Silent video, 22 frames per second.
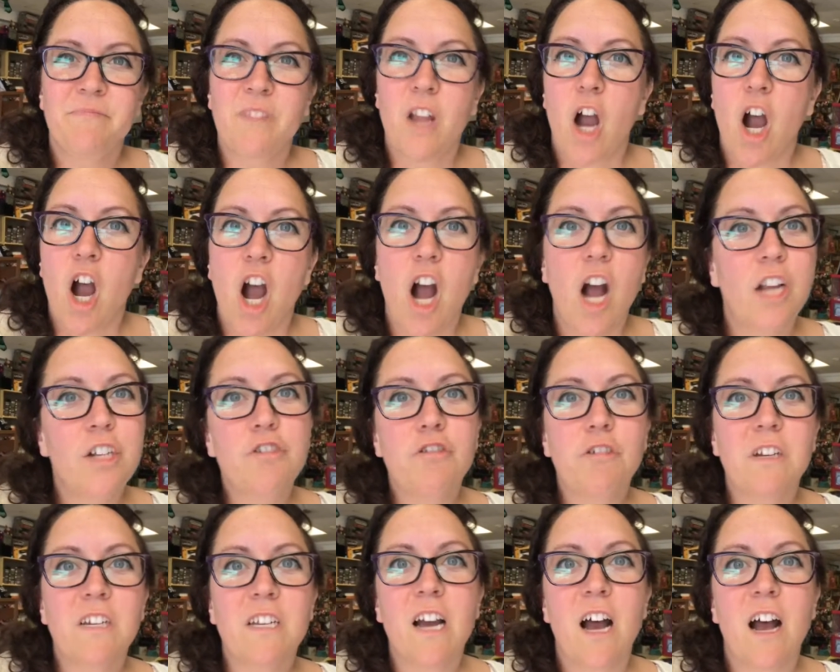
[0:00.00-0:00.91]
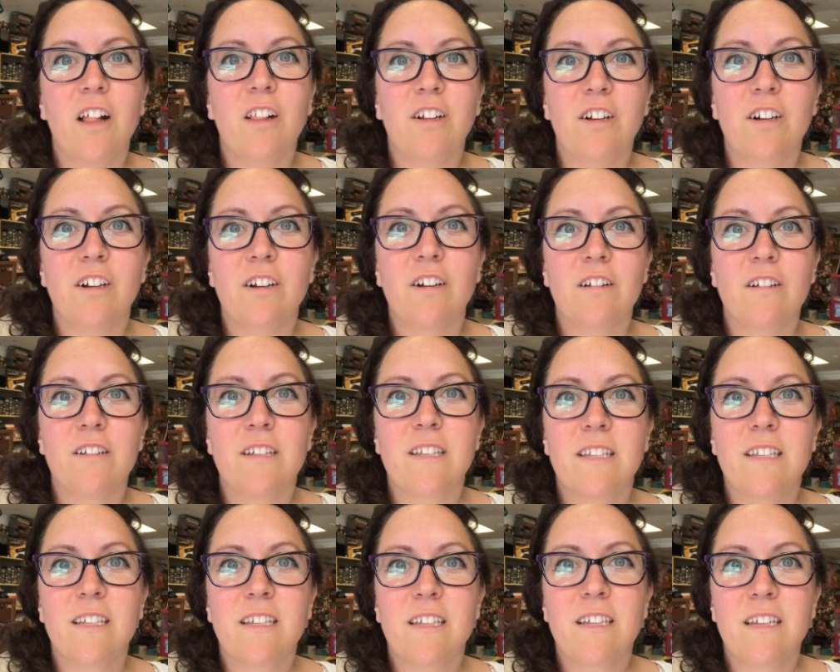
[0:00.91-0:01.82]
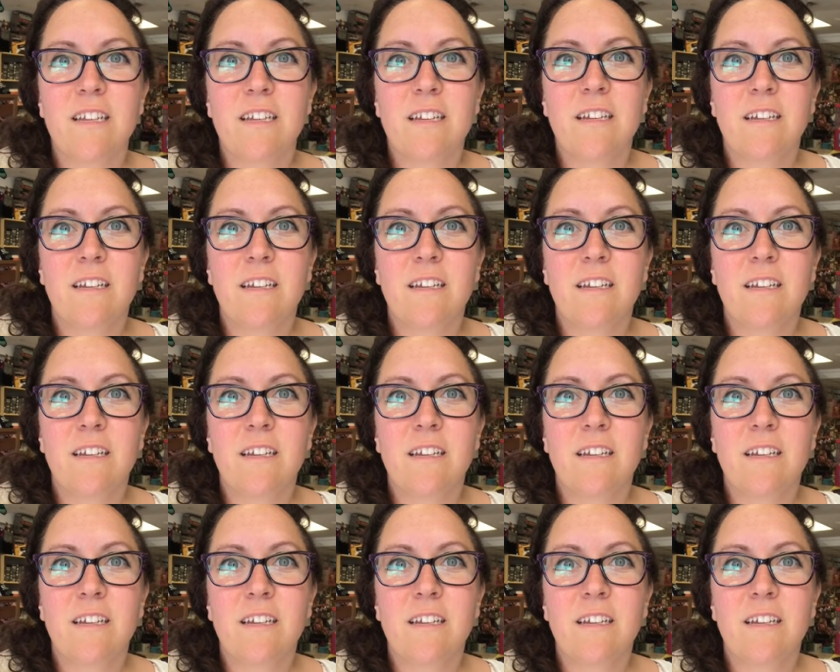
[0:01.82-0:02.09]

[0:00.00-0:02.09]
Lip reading: $100